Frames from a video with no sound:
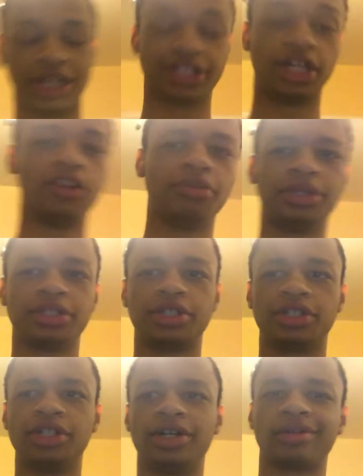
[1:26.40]
sell them, is
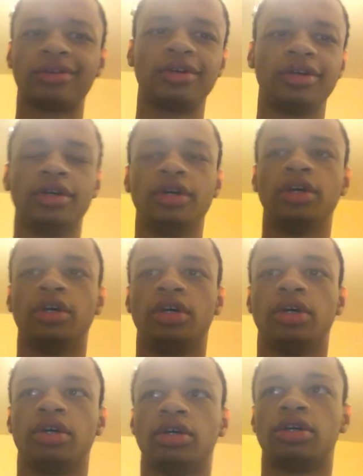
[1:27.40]
because look,
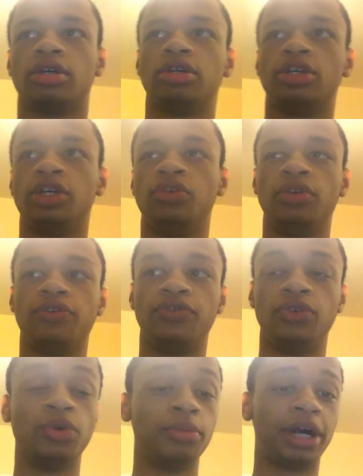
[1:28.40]

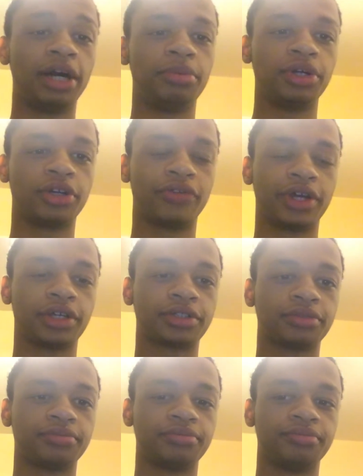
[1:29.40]
if you would buy a book,
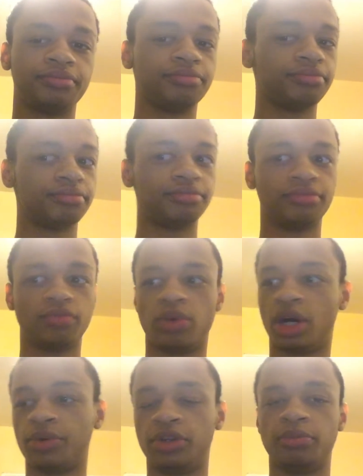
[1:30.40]
correct?
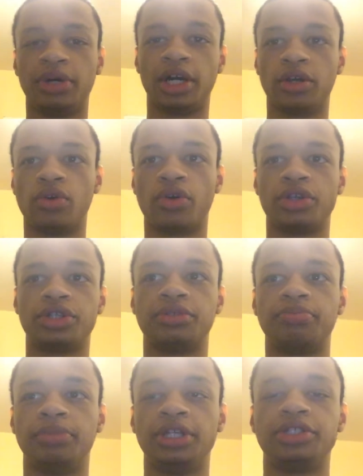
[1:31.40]
Why wouldn't you buy a course?
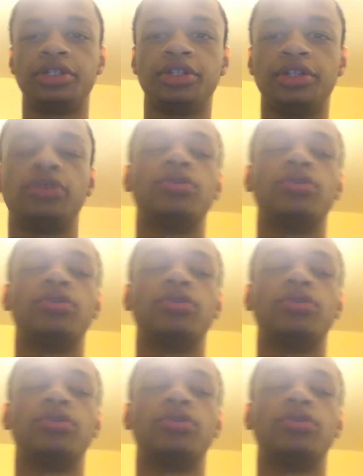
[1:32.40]
Basically, a